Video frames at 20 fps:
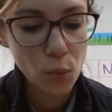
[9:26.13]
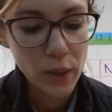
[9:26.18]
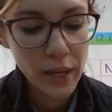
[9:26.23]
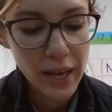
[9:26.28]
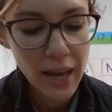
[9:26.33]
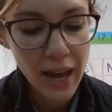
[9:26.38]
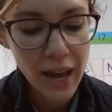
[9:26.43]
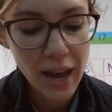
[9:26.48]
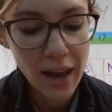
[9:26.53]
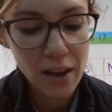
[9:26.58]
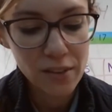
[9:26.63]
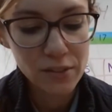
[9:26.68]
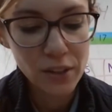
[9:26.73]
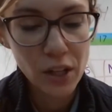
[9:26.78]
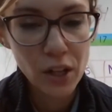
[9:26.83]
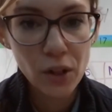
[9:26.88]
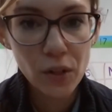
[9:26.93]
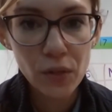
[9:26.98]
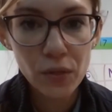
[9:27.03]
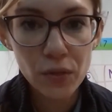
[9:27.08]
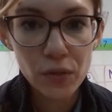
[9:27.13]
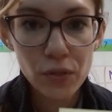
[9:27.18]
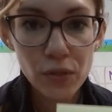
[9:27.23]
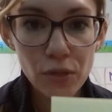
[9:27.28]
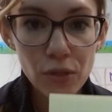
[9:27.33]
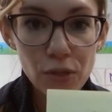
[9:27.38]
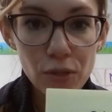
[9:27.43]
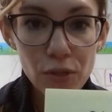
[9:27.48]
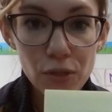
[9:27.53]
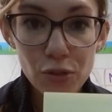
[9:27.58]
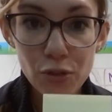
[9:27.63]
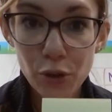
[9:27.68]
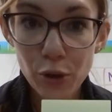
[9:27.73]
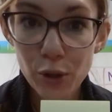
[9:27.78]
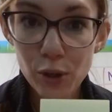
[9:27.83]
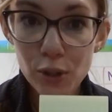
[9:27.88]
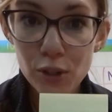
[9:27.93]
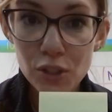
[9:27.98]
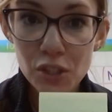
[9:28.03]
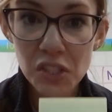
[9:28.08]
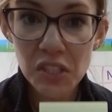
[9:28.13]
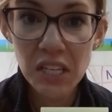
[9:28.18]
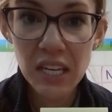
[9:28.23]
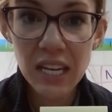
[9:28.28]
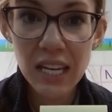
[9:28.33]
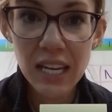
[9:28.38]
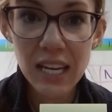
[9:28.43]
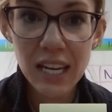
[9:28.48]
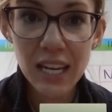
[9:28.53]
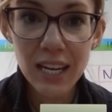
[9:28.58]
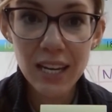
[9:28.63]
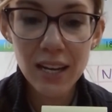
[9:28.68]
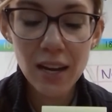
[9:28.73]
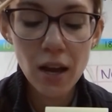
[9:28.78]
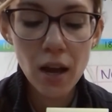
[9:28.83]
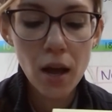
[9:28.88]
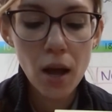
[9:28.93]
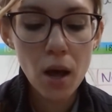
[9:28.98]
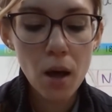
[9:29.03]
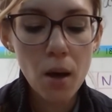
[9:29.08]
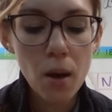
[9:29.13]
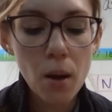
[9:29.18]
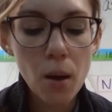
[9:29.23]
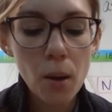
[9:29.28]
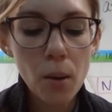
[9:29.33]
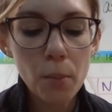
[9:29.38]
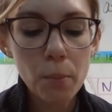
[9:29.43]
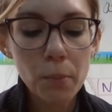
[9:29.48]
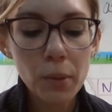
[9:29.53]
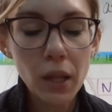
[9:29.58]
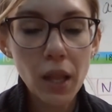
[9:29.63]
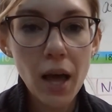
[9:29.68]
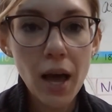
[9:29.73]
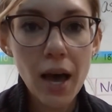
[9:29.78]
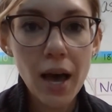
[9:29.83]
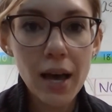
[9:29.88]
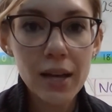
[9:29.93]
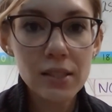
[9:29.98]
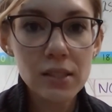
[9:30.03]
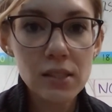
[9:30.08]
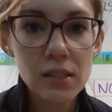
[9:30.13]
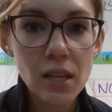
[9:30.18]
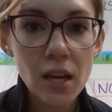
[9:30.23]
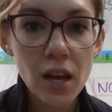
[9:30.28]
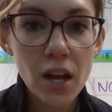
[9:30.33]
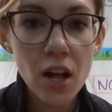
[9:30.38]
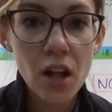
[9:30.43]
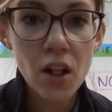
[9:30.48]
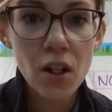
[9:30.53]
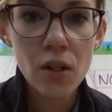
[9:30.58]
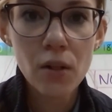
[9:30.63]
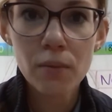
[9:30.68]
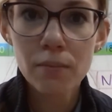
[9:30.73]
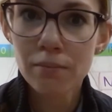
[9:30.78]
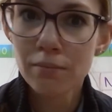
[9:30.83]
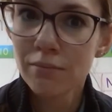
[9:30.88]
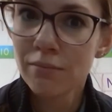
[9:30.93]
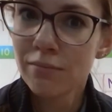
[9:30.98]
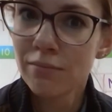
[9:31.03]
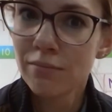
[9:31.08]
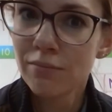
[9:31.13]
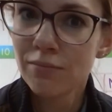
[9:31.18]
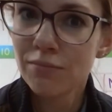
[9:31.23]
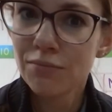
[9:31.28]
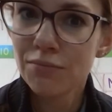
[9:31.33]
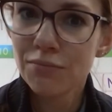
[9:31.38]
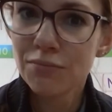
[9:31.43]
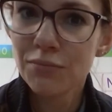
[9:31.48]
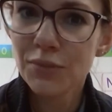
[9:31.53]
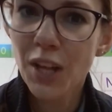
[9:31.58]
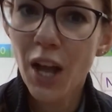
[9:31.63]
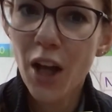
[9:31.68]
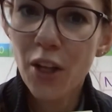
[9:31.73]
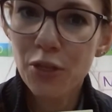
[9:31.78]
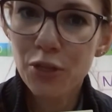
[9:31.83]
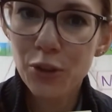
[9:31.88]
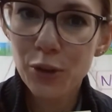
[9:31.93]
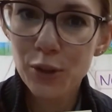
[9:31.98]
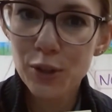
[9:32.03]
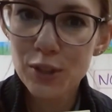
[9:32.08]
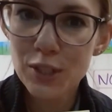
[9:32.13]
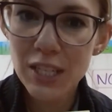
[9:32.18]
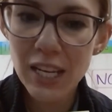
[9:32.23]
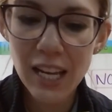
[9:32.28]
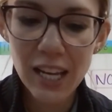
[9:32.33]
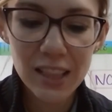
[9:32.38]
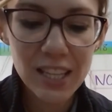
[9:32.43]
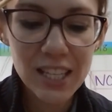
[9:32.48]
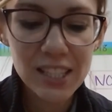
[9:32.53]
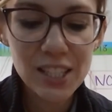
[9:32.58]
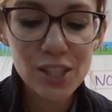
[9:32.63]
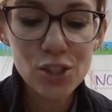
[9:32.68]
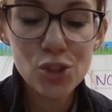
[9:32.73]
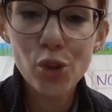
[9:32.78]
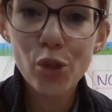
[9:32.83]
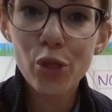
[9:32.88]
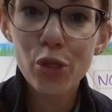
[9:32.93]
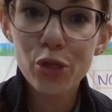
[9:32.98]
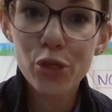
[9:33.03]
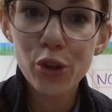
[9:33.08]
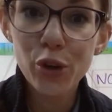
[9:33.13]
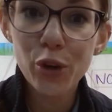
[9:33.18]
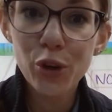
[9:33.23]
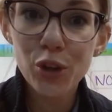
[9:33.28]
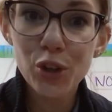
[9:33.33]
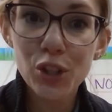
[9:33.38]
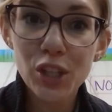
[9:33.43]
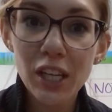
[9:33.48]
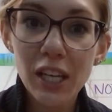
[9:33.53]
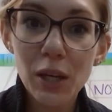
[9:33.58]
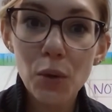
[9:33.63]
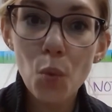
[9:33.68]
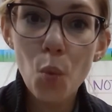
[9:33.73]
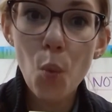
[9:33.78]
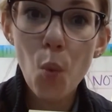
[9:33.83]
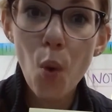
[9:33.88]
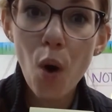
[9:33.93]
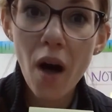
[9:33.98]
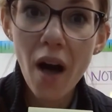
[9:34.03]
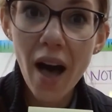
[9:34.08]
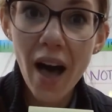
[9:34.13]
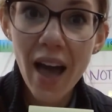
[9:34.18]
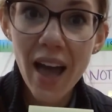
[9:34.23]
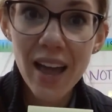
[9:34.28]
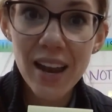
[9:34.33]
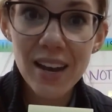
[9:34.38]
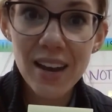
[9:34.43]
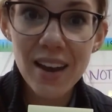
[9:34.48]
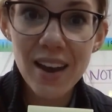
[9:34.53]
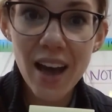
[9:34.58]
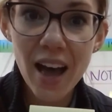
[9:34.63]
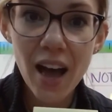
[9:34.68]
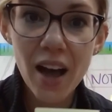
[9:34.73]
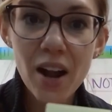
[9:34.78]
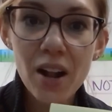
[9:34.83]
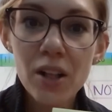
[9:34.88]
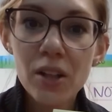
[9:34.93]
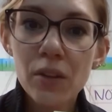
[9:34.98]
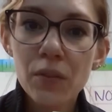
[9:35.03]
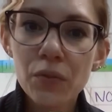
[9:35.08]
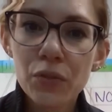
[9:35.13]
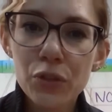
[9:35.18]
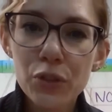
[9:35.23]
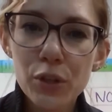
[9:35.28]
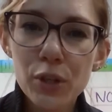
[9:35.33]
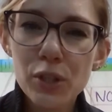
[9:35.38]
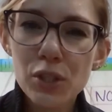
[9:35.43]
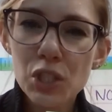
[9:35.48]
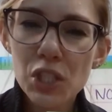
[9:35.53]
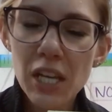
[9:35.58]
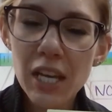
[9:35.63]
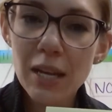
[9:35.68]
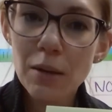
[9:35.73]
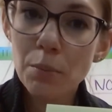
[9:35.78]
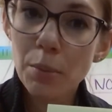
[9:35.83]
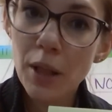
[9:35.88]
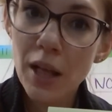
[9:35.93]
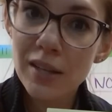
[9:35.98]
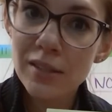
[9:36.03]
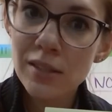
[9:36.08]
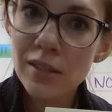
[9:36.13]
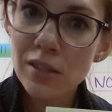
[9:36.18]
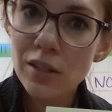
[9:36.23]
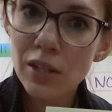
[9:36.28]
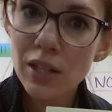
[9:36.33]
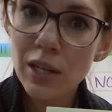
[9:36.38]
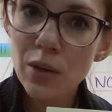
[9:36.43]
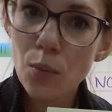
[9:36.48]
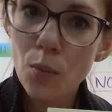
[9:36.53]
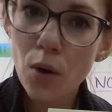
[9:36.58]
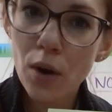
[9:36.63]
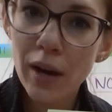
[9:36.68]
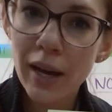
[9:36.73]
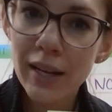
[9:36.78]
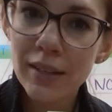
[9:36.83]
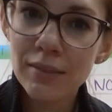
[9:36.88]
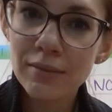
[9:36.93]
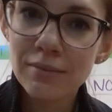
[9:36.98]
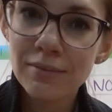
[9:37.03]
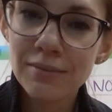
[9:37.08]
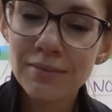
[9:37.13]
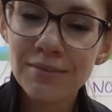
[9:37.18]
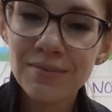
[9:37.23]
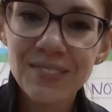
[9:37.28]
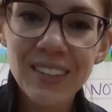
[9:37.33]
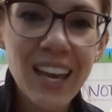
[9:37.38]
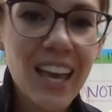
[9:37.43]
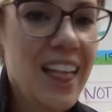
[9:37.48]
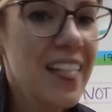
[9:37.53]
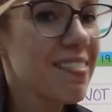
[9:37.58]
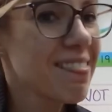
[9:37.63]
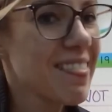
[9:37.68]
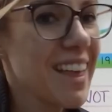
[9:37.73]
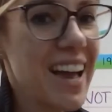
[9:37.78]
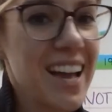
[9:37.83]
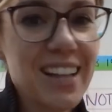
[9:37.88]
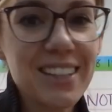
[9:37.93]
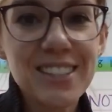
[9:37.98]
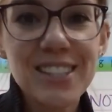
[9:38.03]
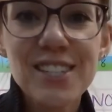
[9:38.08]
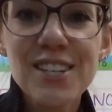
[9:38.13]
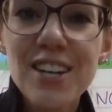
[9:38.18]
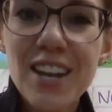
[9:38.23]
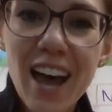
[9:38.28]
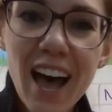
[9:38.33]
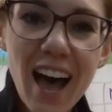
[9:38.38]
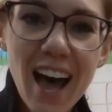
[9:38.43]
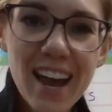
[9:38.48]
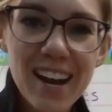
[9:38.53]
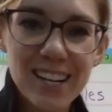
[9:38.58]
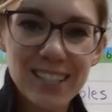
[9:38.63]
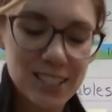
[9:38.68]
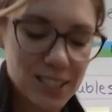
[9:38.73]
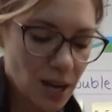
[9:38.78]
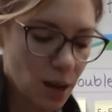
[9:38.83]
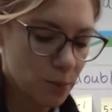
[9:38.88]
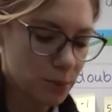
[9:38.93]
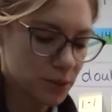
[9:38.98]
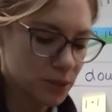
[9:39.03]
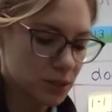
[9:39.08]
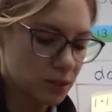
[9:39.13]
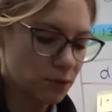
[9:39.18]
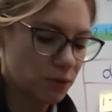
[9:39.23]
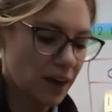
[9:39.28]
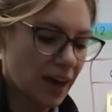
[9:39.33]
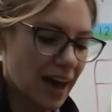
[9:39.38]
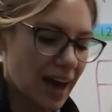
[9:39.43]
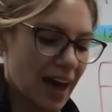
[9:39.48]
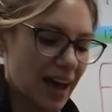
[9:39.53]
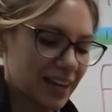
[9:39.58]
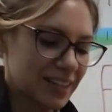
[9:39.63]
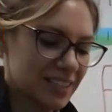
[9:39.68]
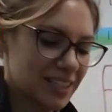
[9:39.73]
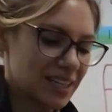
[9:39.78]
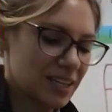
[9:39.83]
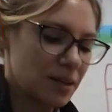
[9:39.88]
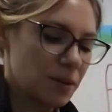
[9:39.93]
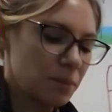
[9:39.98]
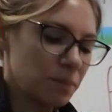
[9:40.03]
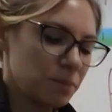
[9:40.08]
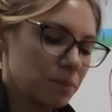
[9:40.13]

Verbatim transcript: we have 13 plus, not 13, this is 31. 13 plus 31, that's not a doubles fact.